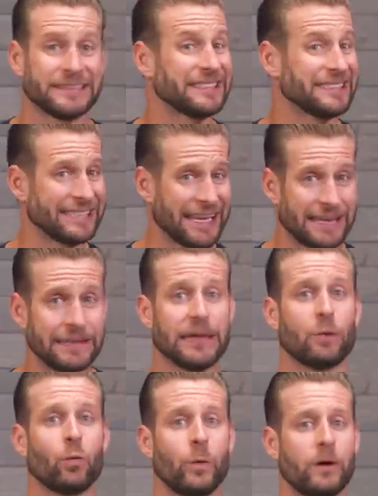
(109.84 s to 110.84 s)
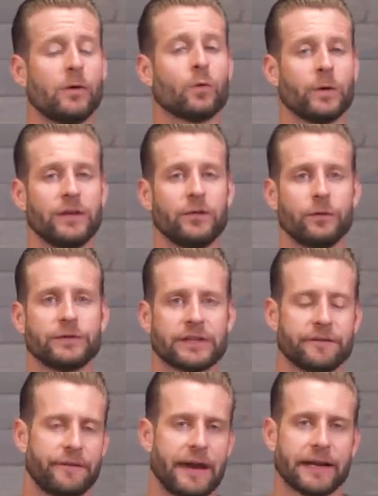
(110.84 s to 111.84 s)
Instead, they will reuse
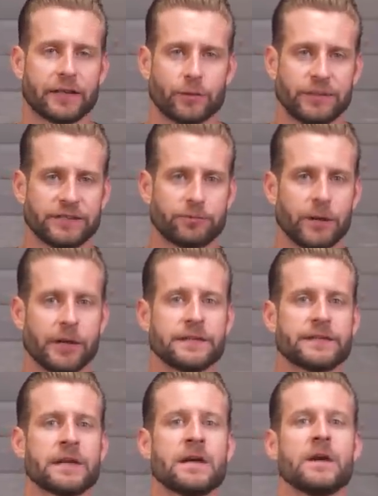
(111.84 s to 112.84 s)
the factory springs,